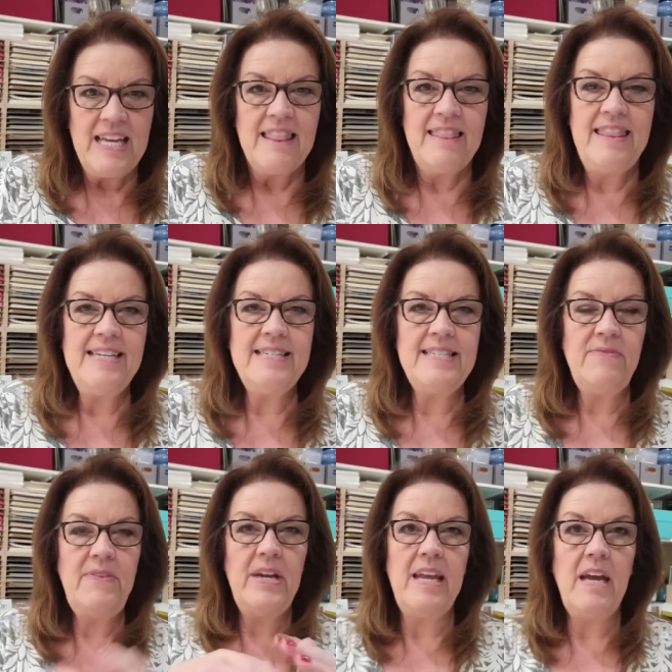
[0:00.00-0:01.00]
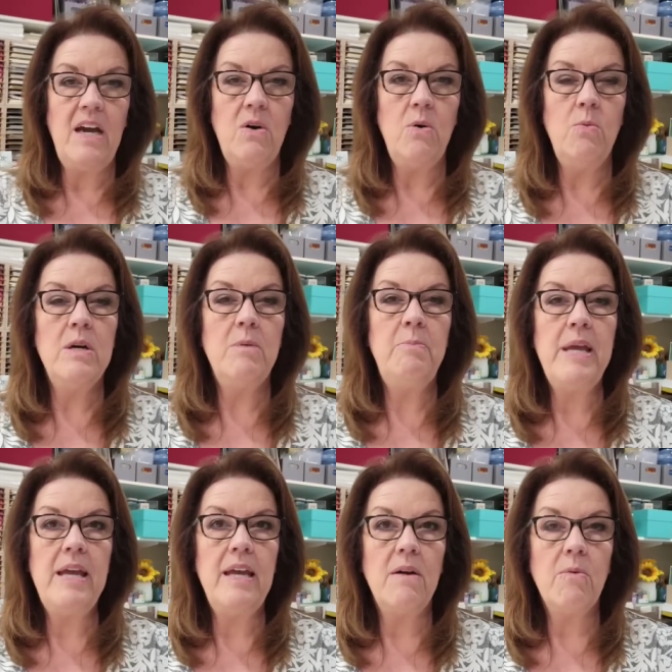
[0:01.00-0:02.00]
This video will
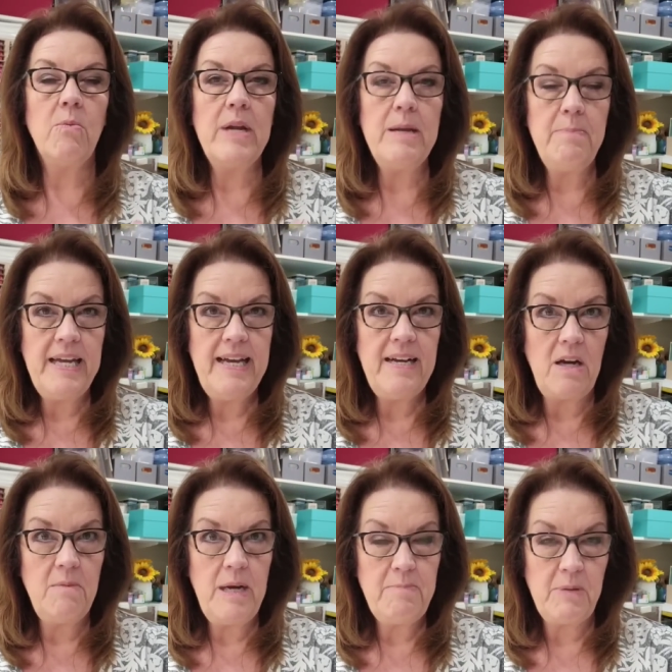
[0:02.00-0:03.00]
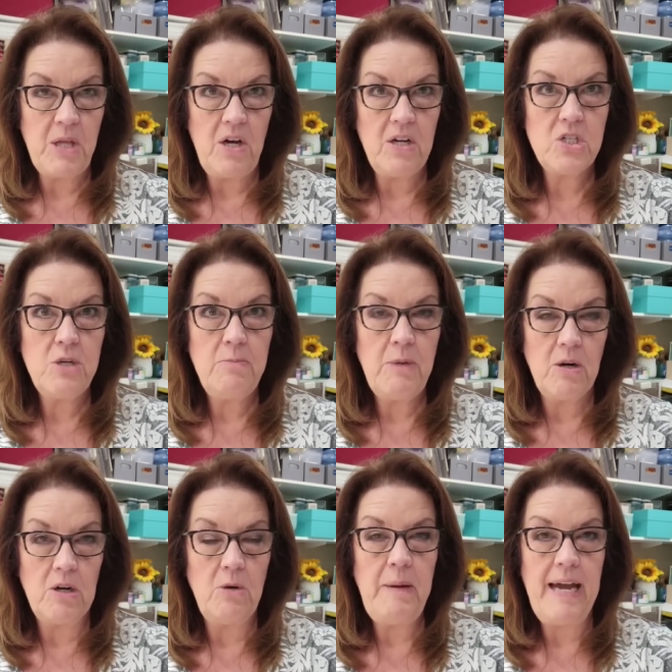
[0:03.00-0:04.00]
be replayed on my blog
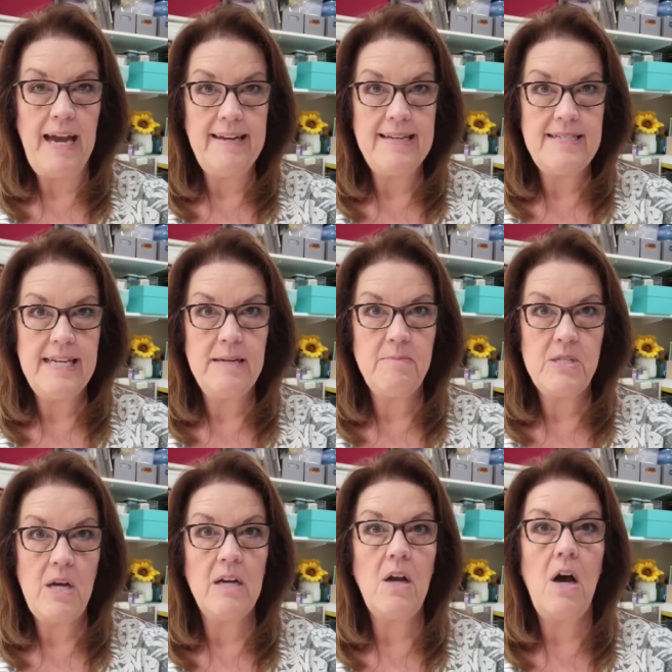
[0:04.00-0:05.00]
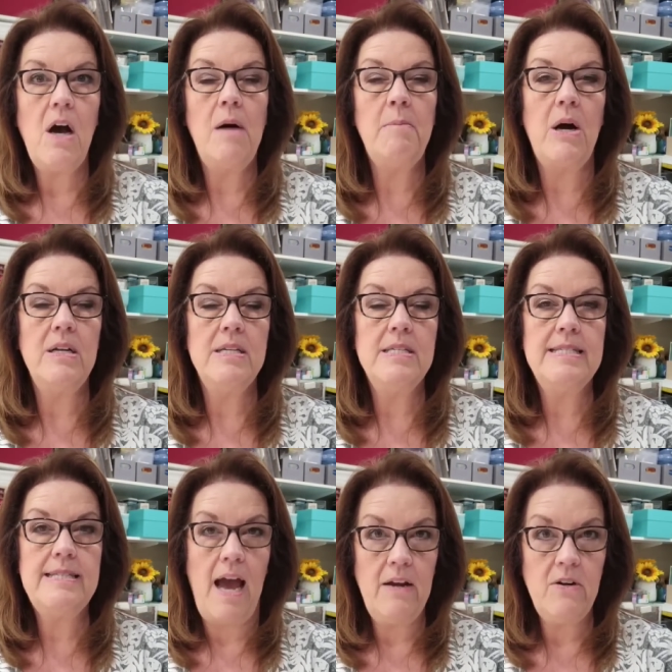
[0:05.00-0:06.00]
tomorrow, pattystamps.com, on
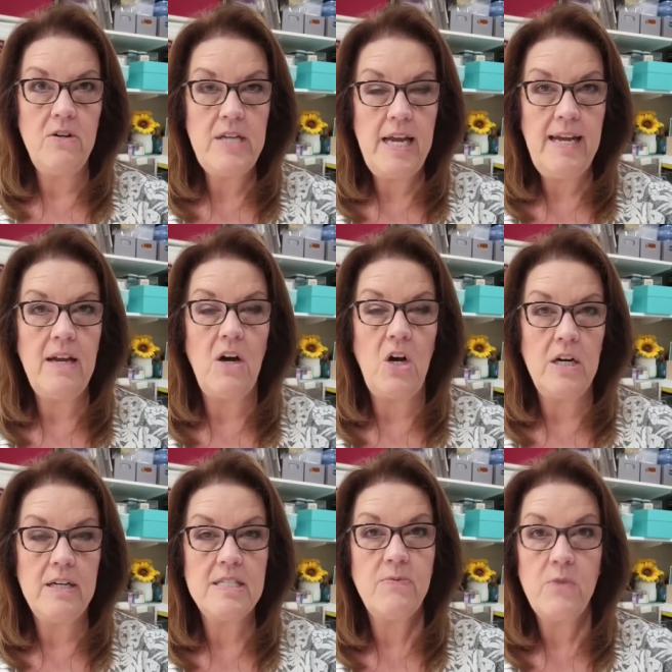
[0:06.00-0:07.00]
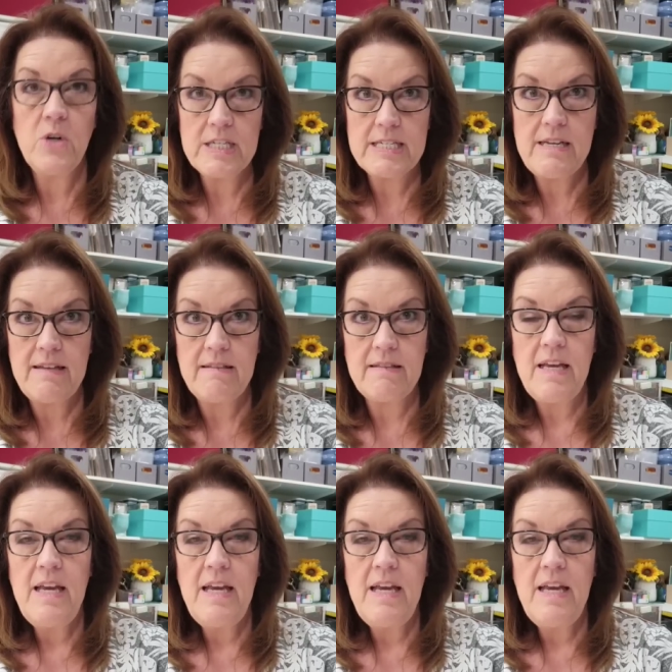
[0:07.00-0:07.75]
Saturday, August 14th,